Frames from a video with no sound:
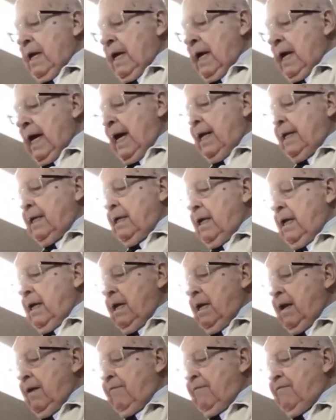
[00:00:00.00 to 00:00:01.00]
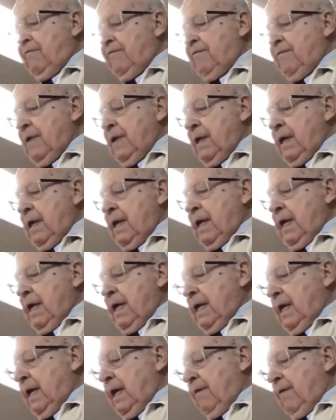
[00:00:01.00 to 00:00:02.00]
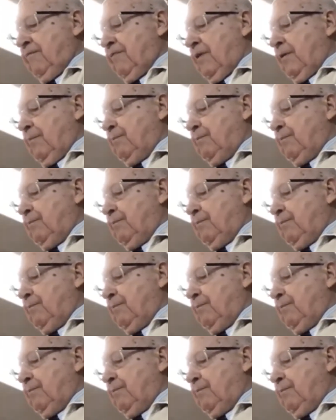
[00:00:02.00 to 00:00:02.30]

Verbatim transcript: and if if the